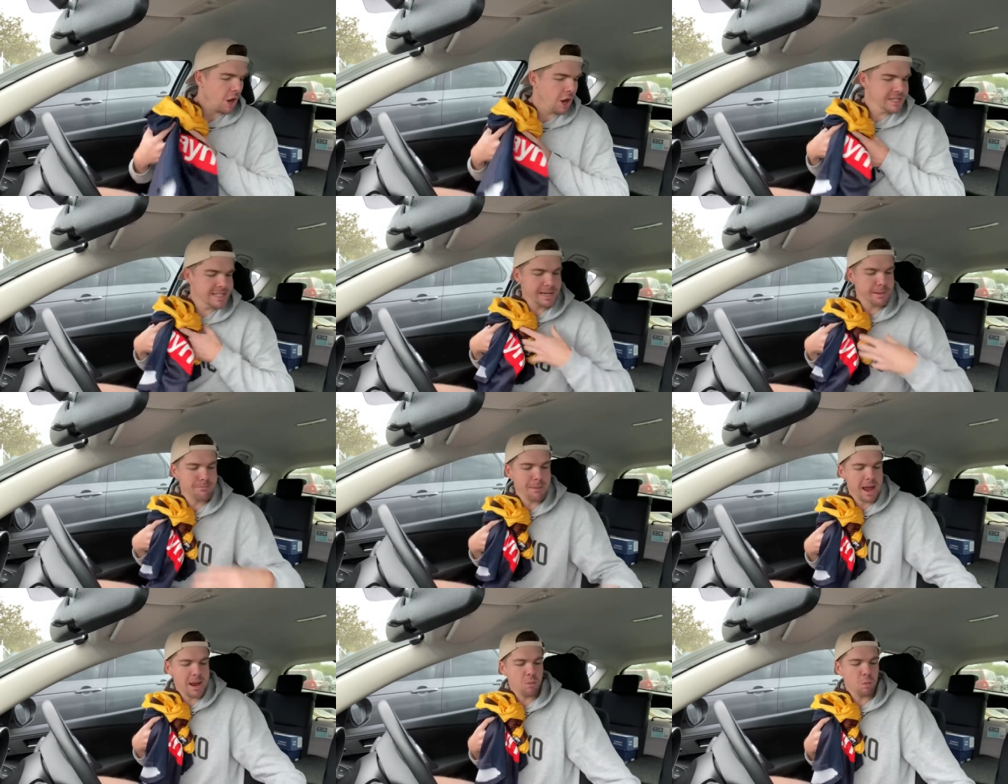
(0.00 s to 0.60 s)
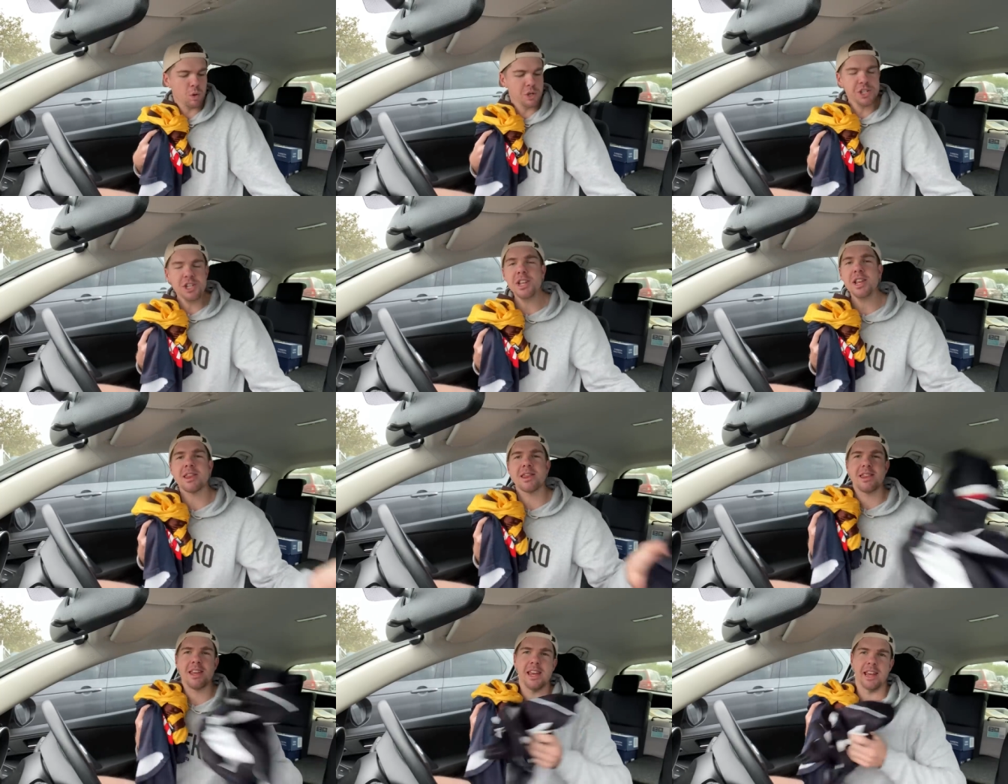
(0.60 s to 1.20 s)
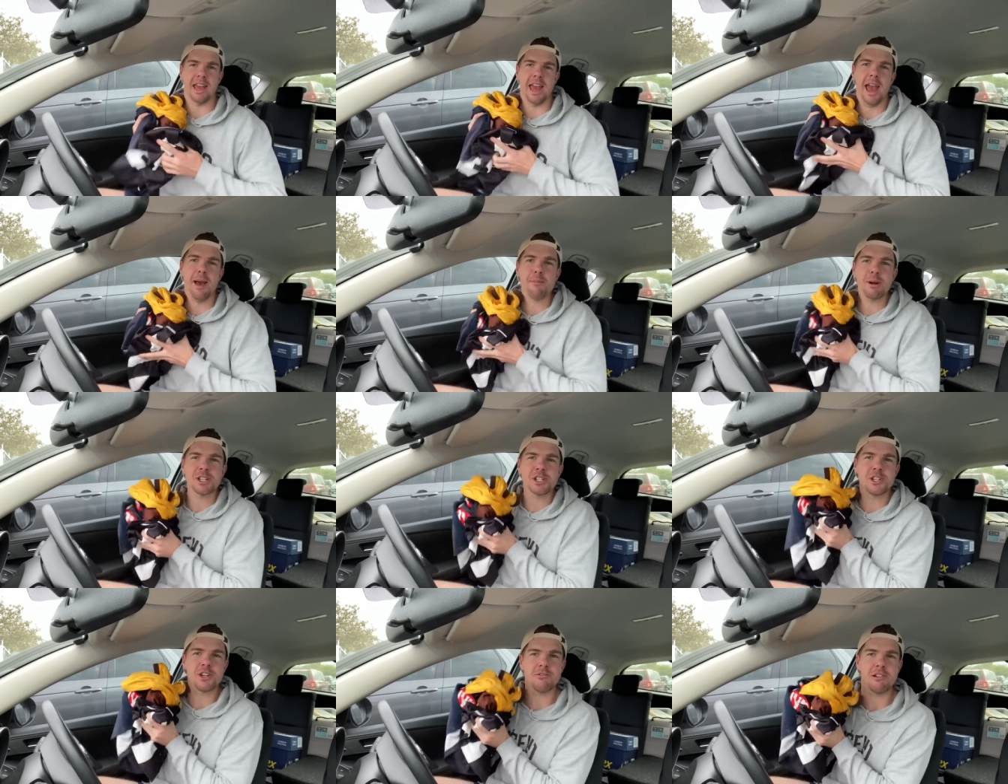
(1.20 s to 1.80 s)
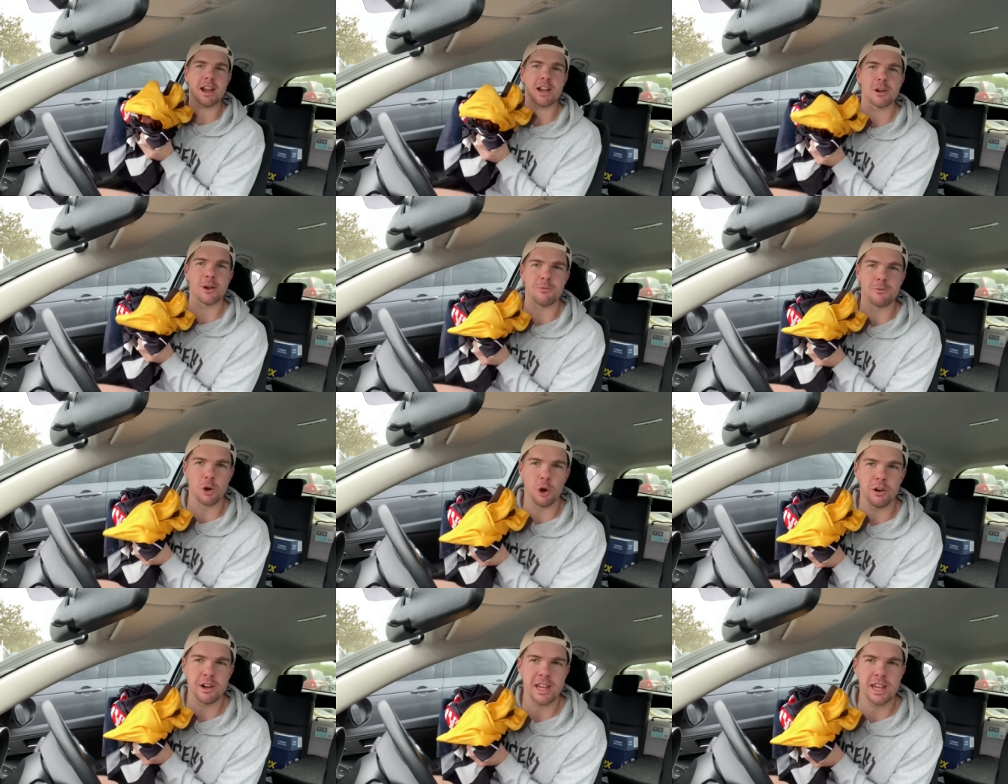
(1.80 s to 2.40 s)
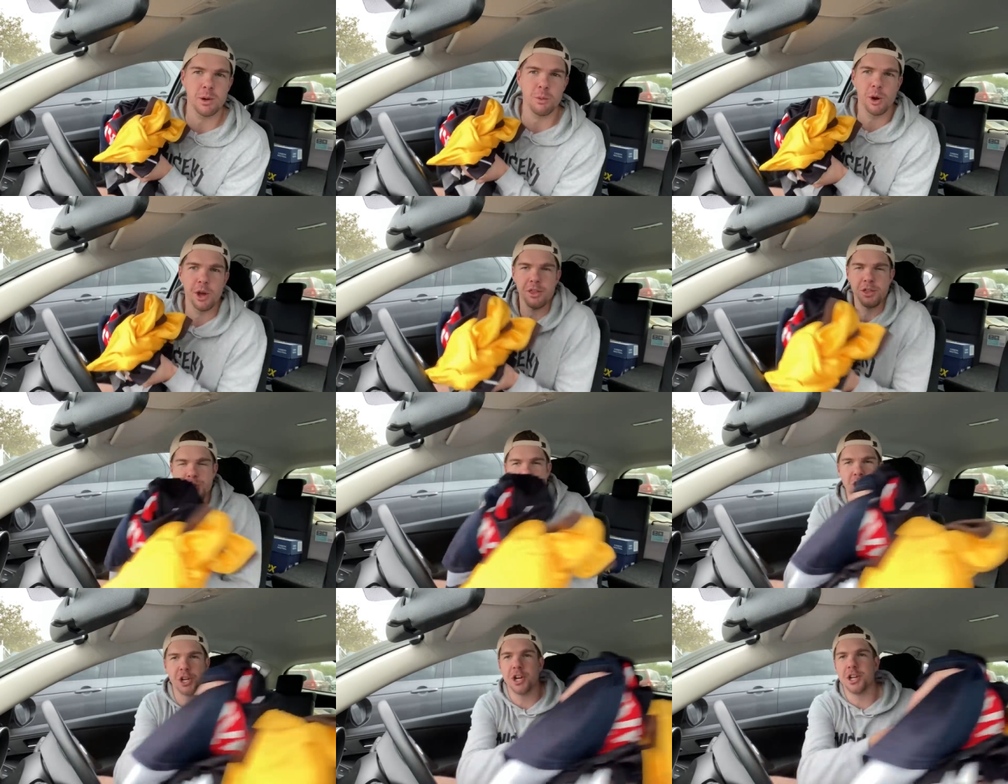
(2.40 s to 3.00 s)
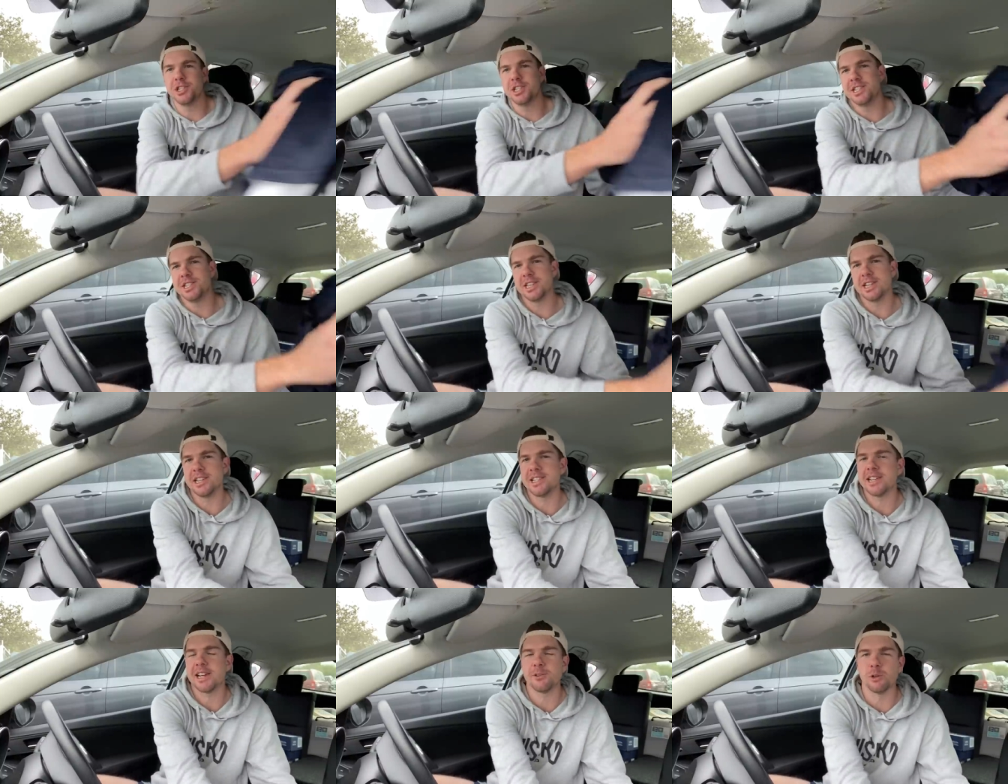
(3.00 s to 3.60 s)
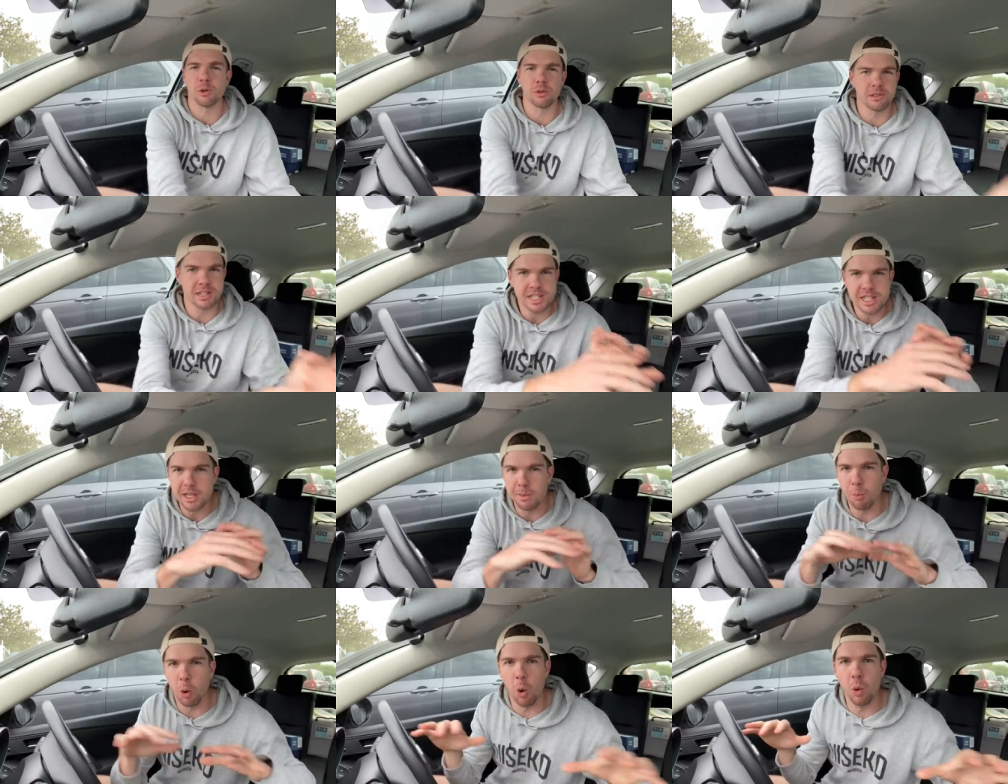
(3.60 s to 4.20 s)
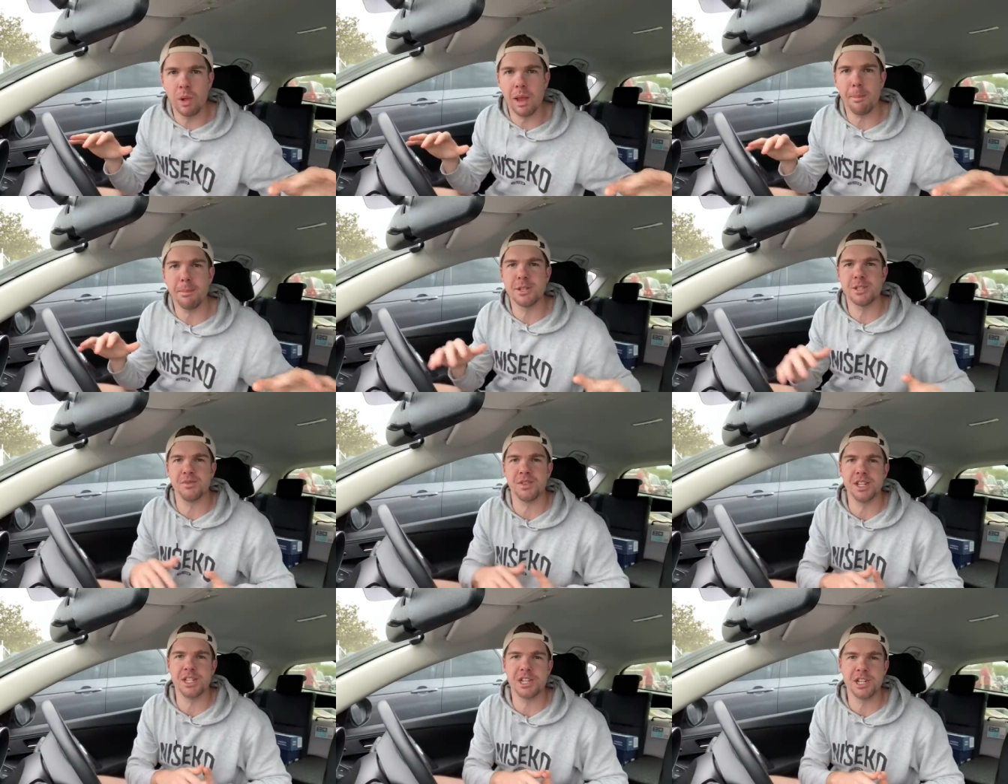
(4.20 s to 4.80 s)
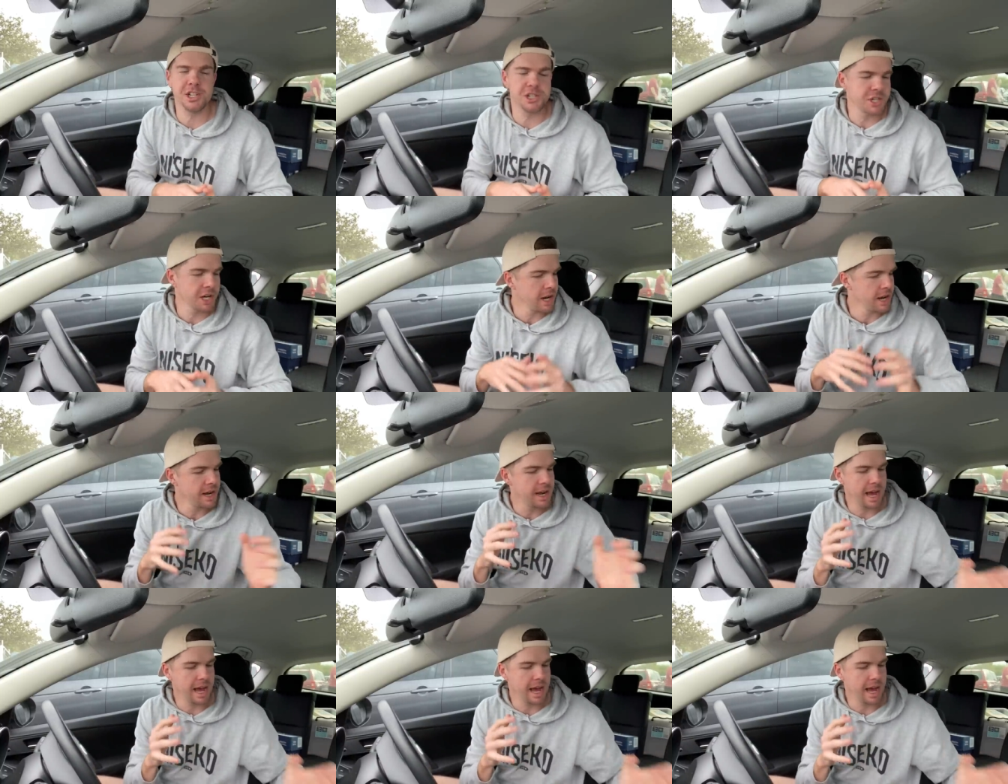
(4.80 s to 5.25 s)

I said, mate, what do you think? How much do you reckon I've got here worth of jerseys? And he said, look, list them all up as vintage.